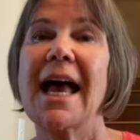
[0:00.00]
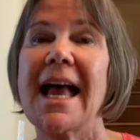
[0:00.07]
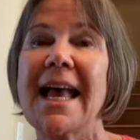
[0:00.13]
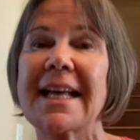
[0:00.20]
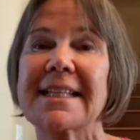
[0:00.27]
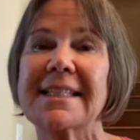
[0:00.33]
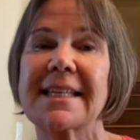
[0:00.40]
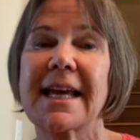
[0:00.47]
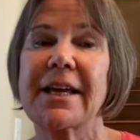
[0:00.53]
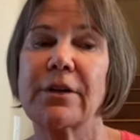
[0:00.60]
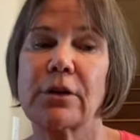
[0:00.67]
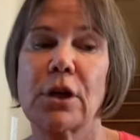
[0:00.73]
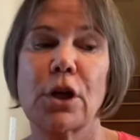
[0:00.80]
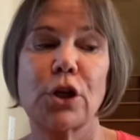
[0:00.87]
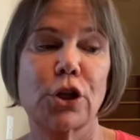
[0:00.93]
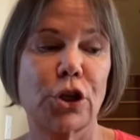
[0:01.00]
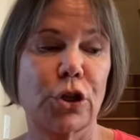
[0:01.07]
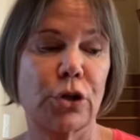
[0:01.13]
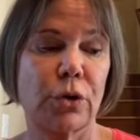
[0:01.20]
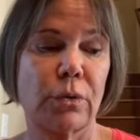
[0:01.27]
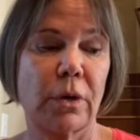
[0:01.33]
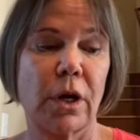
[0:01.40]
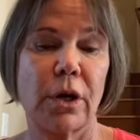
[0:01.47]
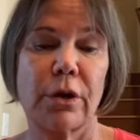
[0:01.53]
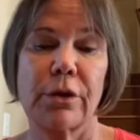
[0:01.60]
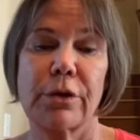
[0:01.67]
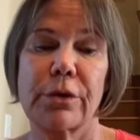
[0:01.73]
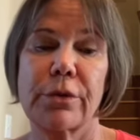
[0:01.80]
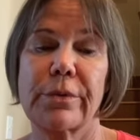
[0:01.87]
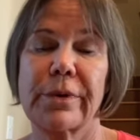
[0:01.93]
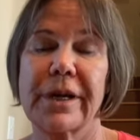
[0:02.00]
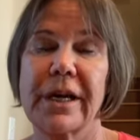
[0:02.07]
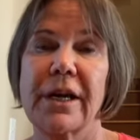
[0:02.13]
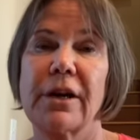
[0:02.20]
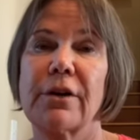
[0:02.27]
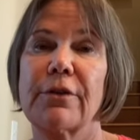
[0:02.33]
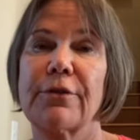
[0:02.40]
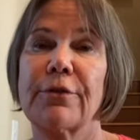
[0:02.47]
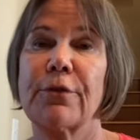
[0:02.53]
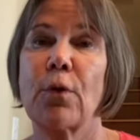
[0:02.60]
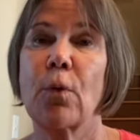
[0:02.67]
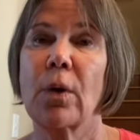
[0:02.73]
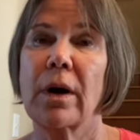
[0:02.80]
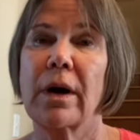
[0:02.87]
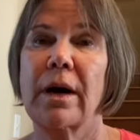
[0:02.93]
exhale 2, 3, 4,